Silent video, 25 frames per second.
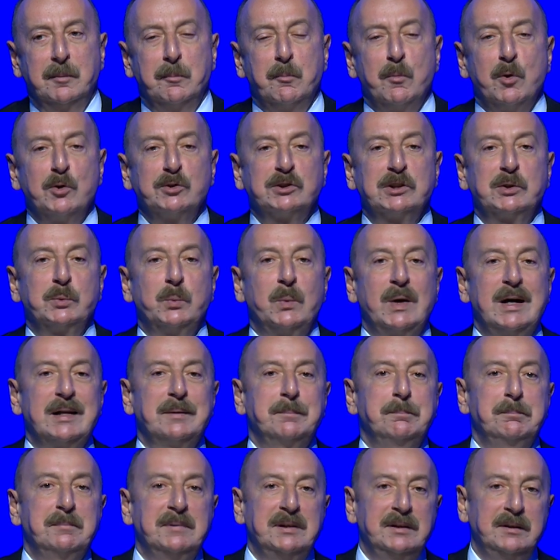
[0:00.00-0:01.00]
more than
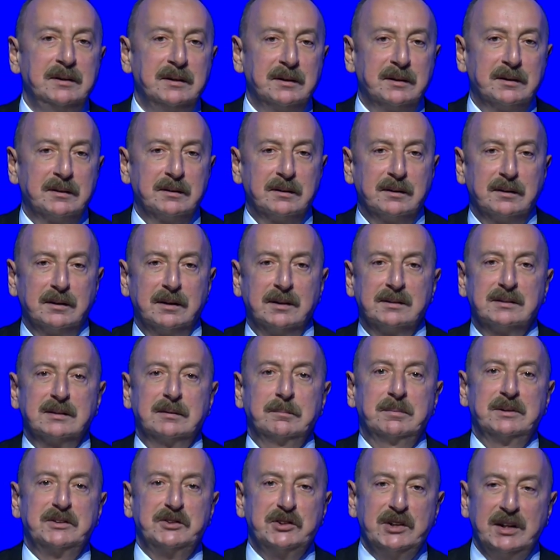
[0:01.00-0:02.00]
one million
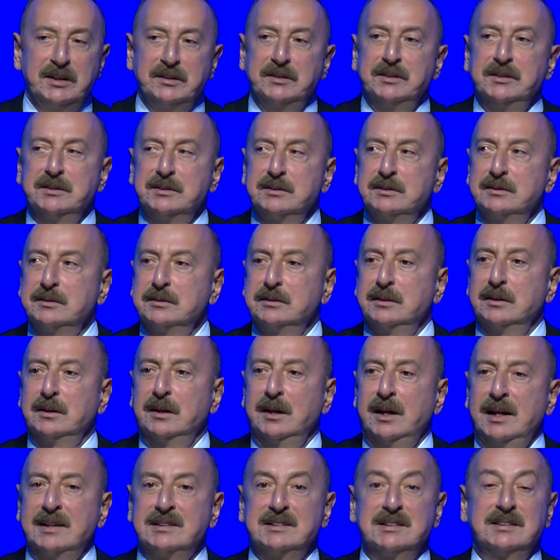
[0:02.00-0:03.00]
Azerbaijanis,
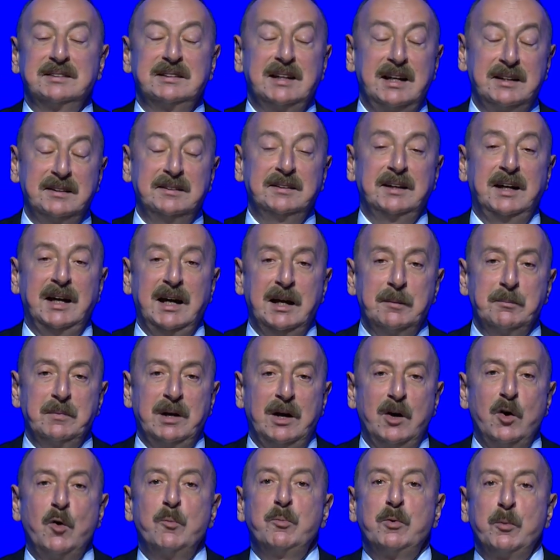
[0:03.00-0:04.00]
at that time
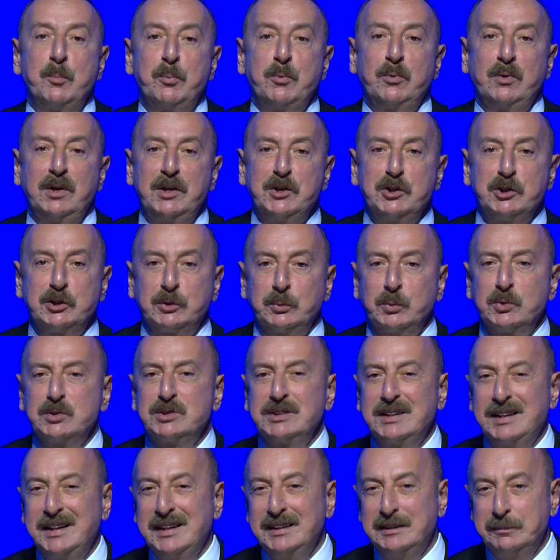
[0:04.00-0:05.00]
our population
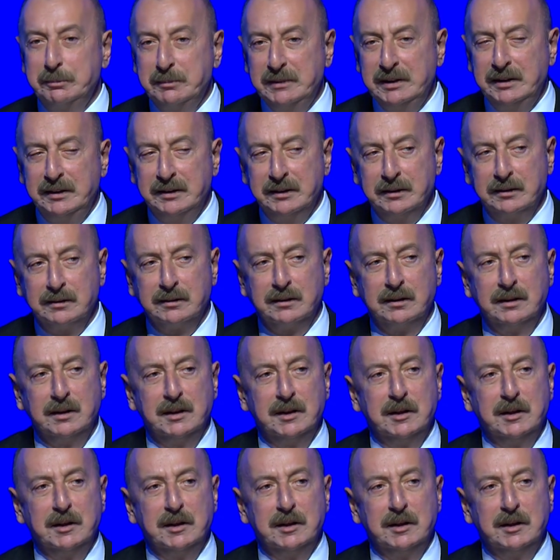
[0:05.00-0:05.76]
was eight million,